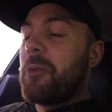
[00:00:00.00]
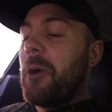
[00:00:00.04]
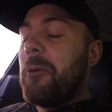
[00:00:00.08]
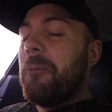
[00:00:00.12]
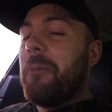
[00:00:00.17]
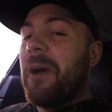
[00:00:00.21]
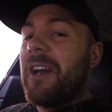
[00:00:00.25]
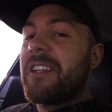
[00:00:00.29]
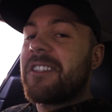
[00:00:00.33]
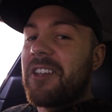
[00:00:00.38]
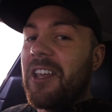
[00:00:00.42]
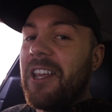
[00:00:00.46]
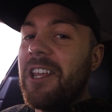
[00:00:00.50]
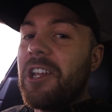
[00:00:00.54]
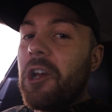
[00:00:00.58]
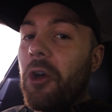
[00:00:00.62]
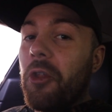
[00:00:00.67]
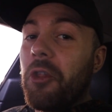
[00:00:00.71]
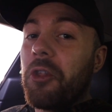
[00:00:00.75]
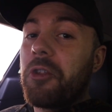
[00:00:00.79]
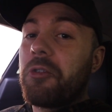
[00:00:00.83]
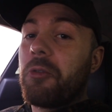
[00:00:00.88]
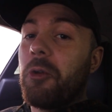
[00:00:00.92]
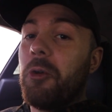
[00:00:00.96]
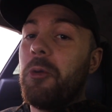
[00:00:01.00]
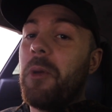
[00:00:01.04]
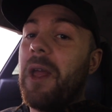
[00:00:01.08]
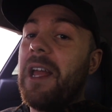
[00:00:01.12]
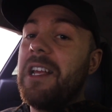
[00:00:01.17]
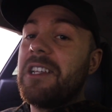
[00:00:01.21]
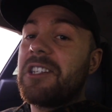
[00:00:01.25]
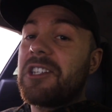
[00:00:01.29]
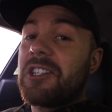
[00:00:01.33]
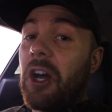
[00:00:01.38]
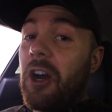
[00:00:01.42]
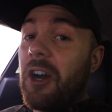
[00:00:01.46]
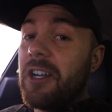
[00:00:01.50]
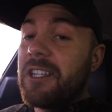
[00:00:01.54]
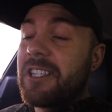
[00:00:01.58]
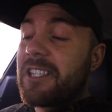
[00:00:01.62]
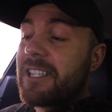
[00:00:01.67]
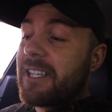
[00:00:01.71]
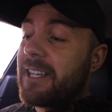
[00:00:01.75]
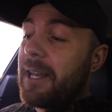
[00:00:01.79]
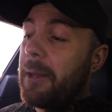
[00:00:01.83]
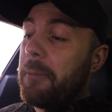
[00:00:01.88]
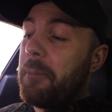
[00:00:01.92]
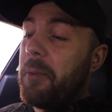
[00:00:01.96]
Well, I say gone through, it started
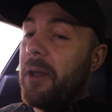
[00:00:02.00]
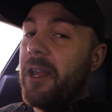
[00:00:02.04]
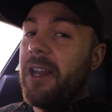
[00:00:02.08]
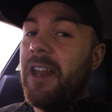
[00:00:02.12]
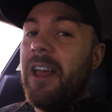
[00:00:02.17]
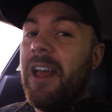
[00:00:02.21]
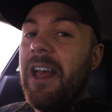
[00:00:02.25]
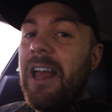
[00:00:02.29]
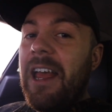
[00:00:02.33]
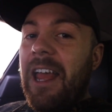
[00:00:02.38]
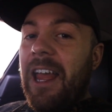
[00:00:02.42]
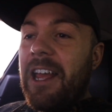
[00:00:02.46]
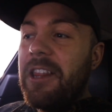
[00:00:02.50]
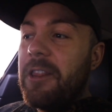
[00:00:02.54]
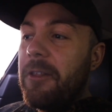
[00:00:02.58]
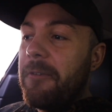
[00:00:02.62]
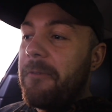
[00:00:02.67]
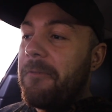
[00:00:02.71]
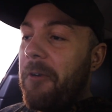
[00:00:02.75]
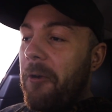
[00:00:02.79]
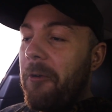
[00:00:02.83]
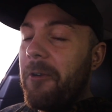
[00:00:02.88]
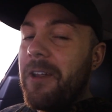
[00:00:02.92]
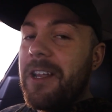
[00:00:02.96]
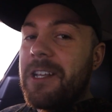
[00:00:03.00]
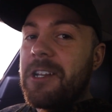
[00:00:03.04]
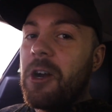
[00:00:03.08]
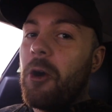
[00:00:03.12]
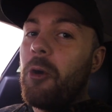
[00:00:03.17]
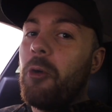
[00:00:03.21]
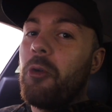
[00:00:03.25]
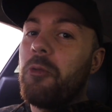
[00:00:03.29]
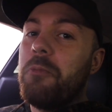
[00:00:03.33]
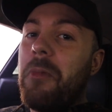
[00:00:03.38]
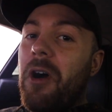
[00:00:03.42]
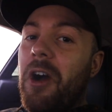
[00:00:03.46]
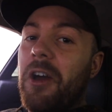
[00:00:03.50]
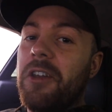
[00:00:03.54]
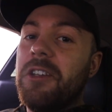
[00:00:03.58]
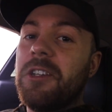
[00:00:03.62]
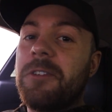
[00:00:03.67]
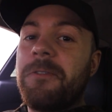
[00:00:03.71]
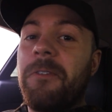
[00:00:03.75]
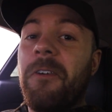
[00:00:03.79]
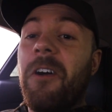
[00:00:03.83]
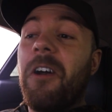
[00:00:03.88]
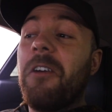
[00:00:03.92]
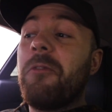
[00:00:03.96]
slipping in the very cold
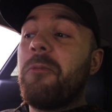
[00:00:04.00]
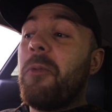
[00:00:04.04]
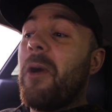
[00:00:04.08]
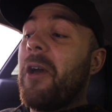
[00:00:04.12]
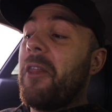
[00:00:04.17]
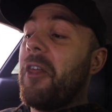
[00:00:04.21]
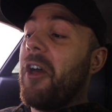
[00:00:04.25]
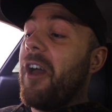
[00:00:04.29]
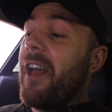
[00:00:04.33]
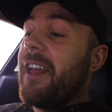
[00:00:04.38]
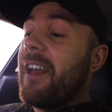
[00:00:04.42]
-5 weather.